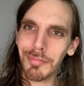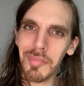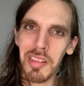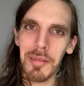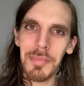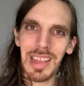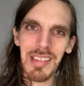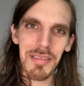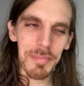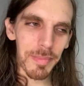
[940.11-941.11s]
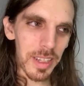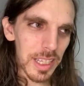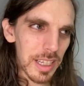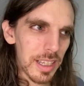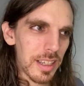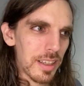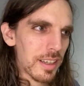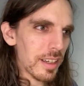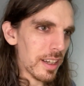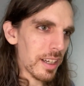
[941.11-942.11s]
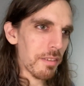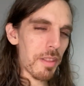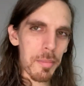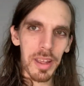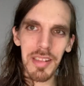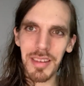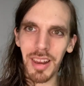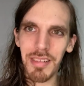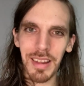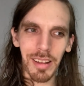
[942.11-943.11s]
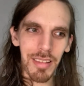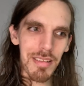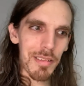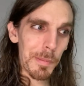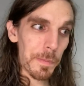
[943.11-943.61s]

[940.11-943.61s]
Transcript: symbolism, if that makes any sense.